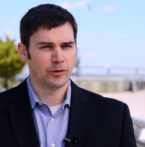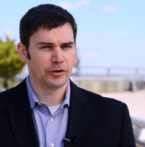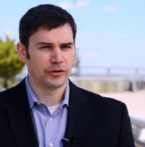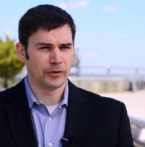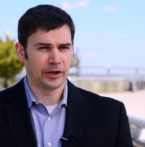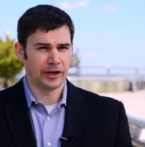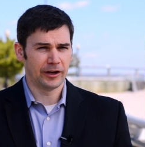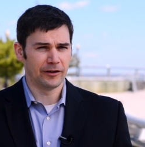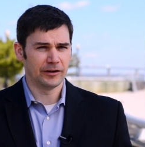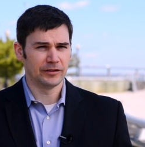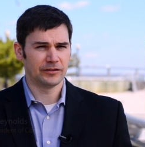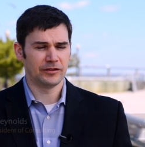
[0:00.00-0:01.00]
of what we're doing
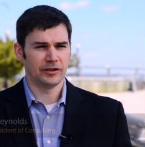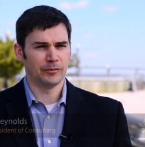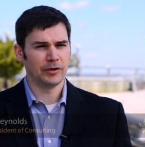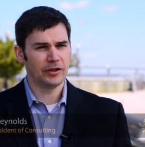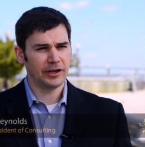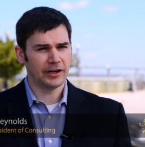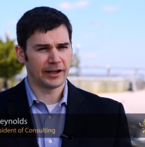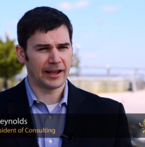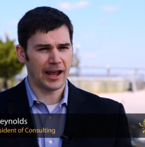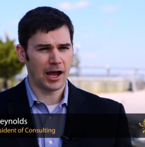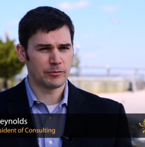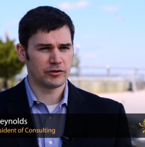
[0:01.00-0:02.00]
here is the ability to
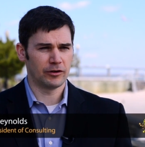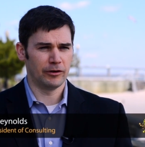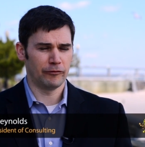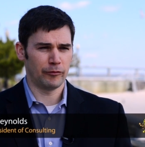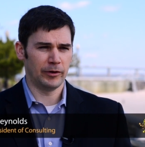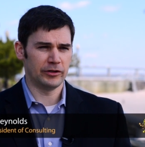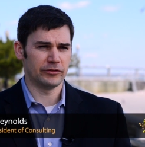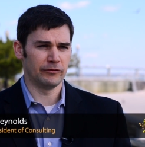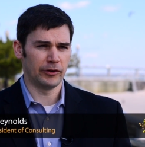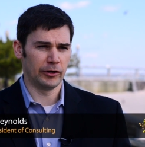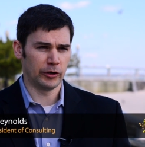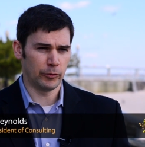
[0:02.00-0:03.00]
capture information
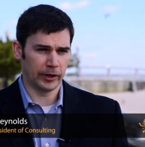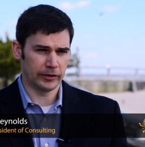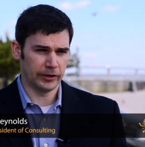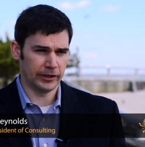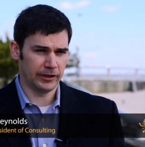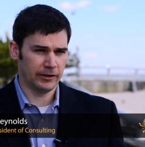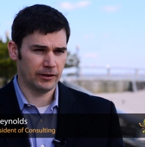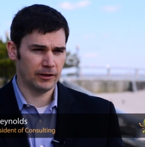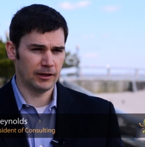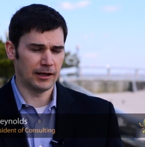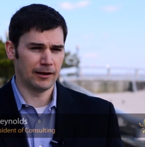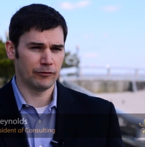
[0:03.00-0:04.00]
very quickly.
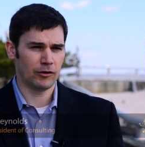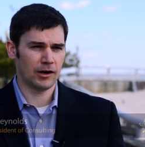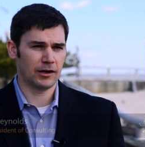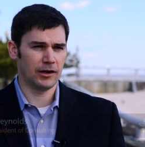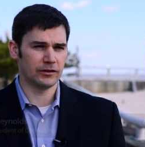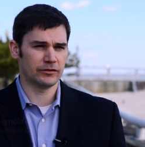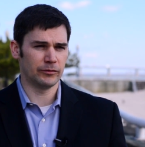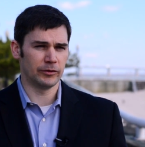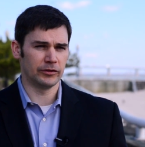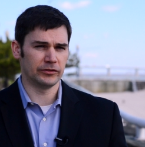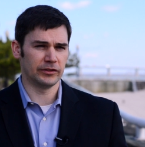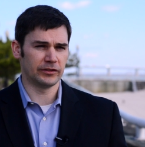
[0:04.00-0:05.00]
Uh, for our
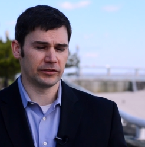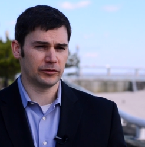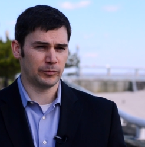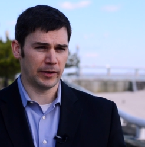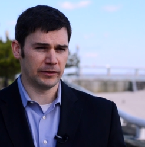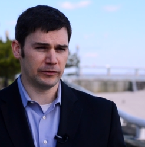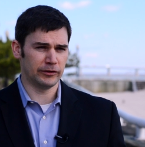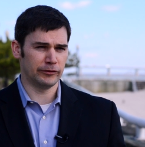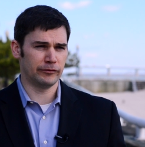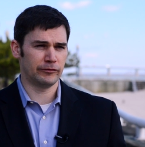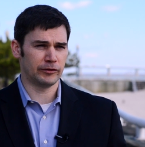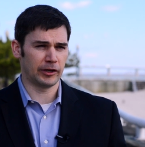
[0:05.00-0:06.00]
customers, it's
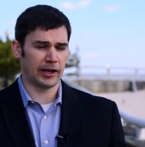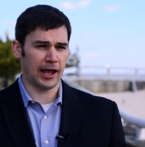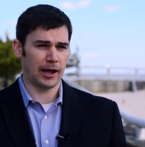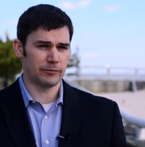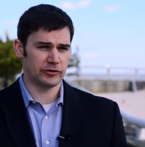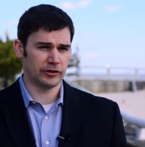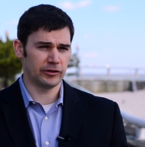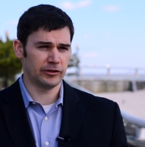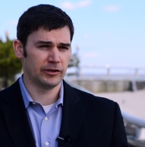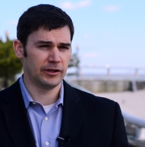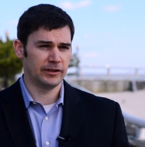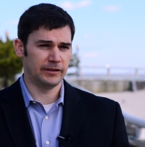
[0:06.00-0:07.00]
expensive to capture
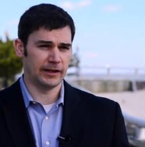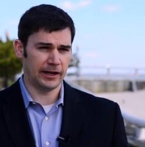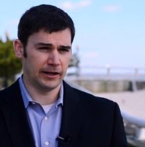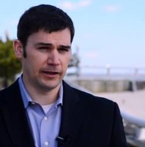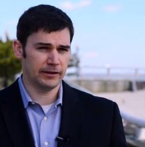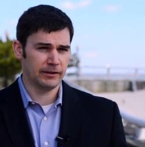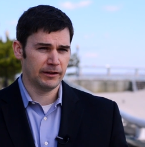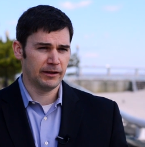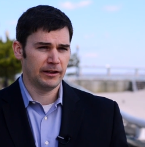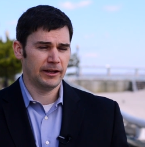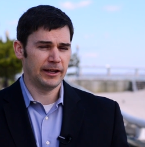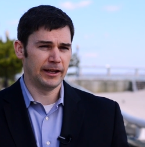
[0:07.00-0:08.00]
data,
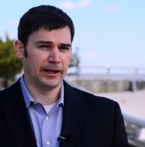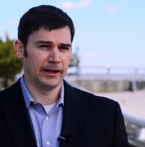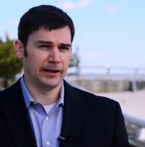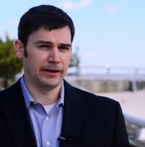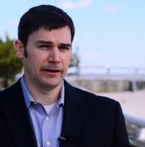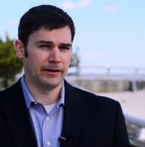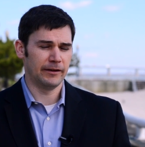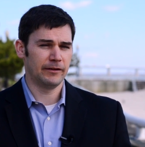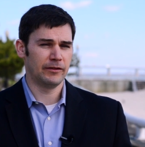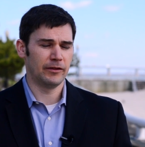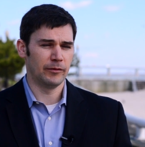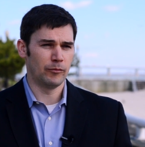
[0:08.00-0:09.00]
and
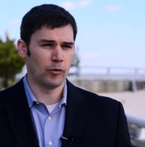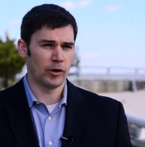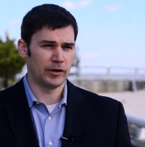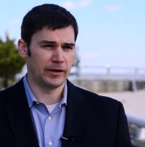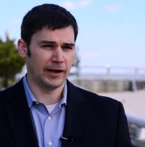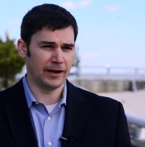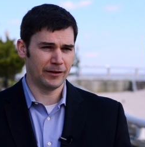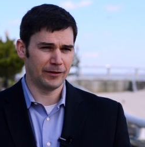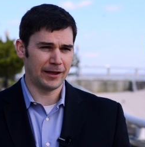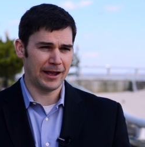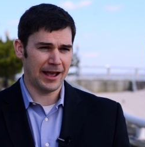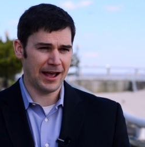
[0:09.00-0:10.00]
the more data
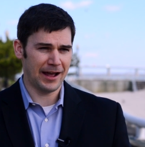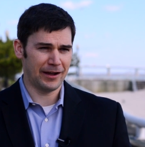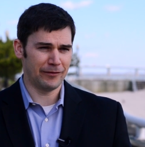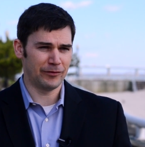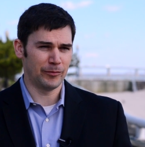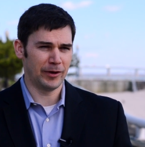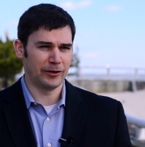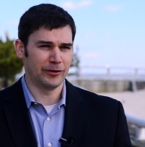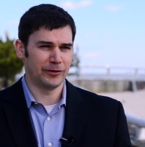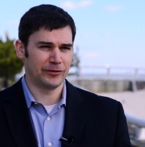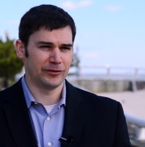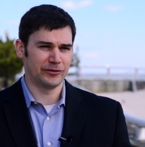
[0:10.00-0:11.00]
they have, the better
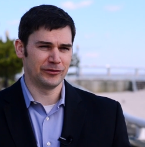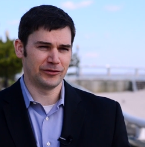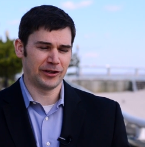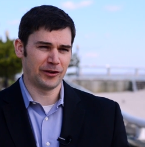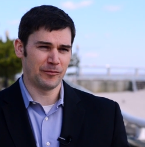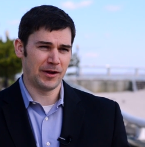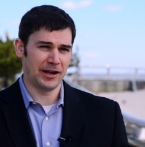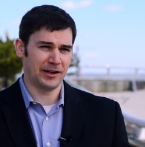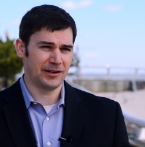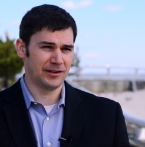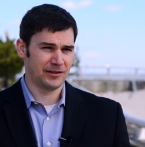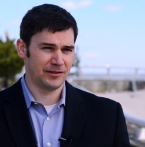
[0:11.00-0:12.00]
decisions they can
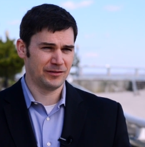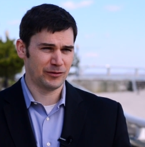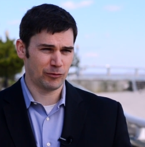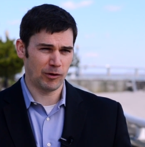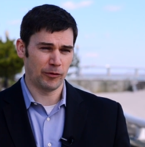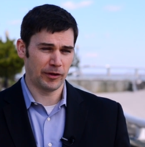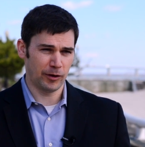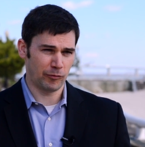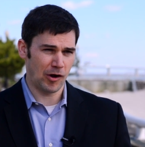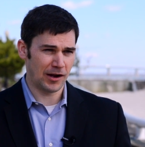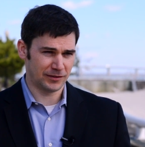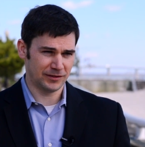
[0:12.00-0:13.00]
make throughout their
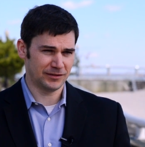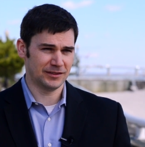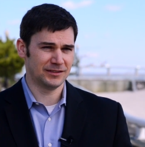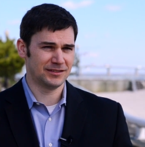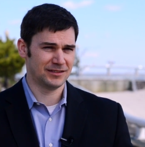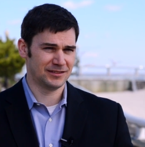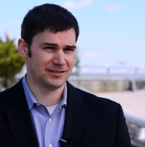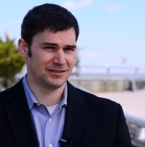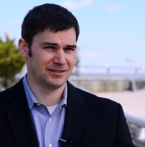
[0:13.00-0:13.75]
processes.